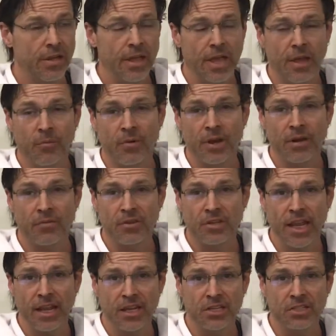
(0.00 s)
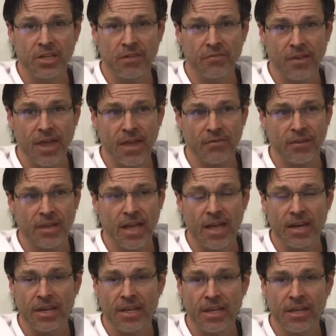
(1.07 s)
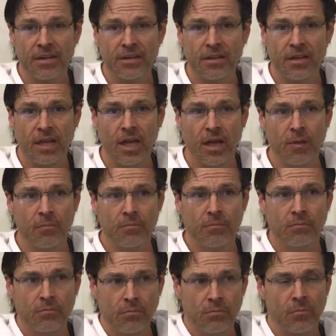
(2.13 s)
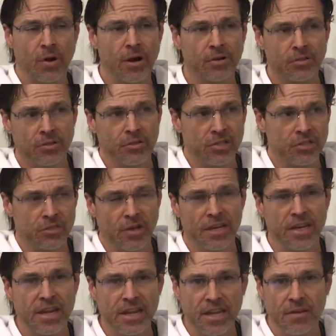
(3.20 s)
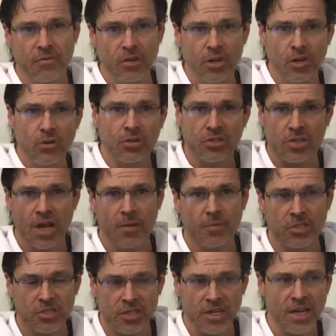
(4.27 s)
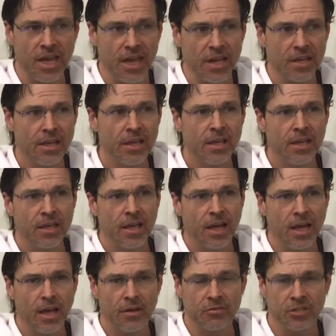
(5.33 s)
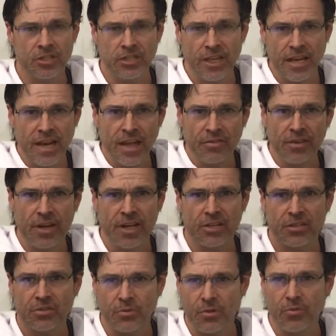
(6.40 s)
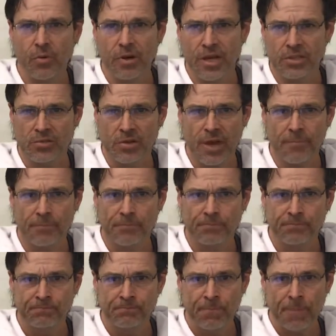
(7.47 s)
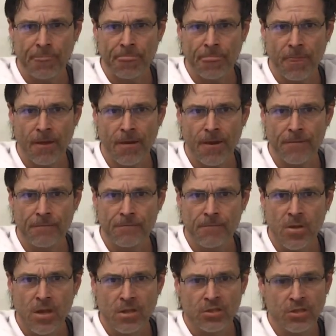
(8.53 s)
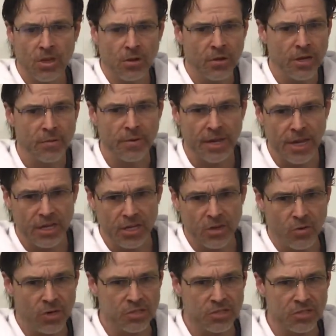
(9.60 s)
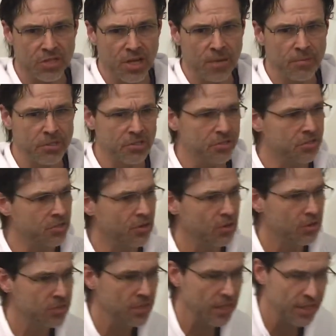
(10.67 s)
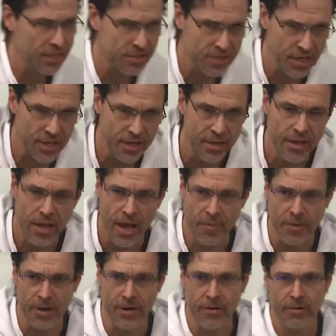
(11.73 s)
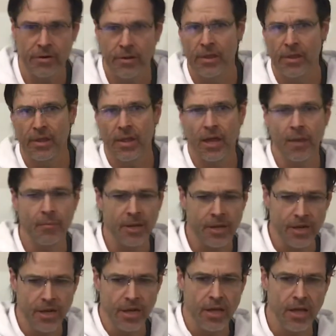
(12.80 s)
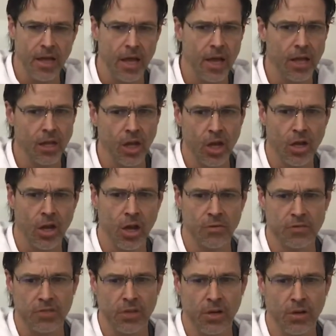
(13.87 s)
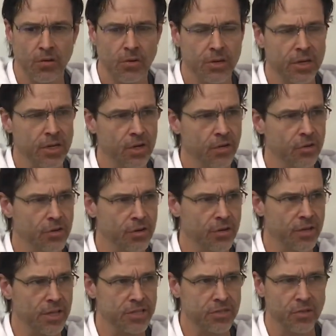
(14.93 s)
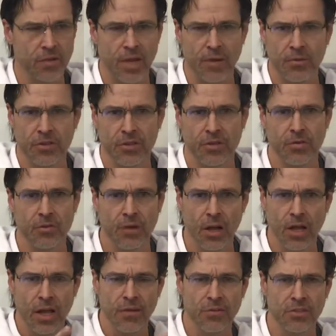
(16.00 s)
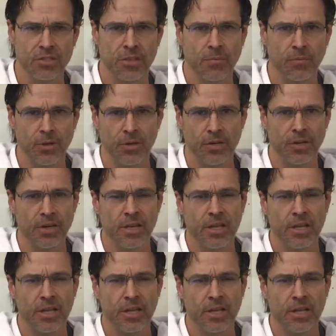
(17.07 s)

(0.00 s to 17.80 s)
and whatever daily stuff you haven't gotten in prior to this. So I didn't give you any new assignments today. Just laid out the next 3-4 days. Okay. All right. So anybody got any questions, comments, concerns? Like I said, I'm here. I'm not going to log off, so you know that's okay with you. I'll have this uploaded